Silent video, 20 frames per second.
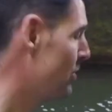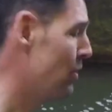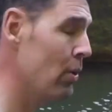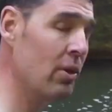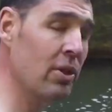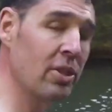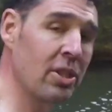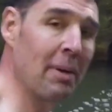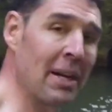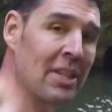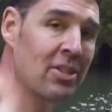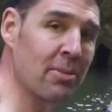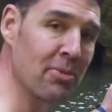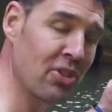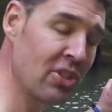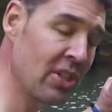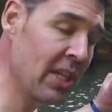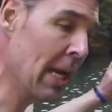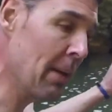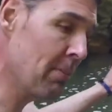told us about some
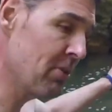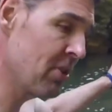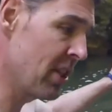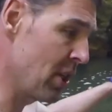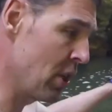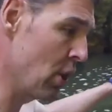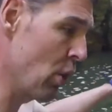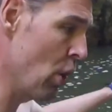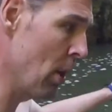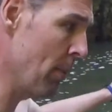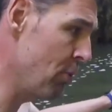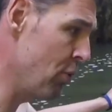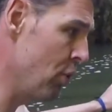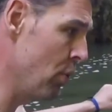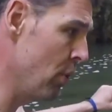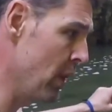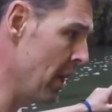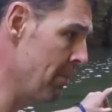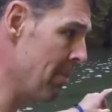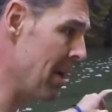steps that go up
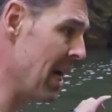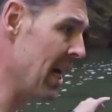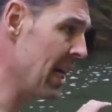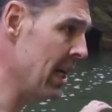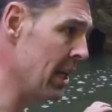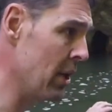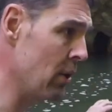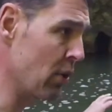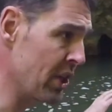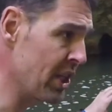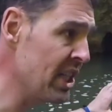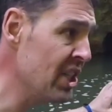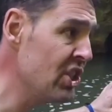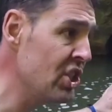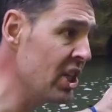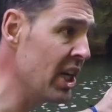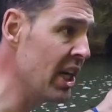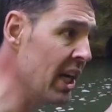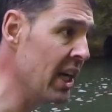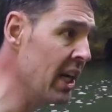to a Mayan or
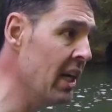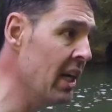Quichua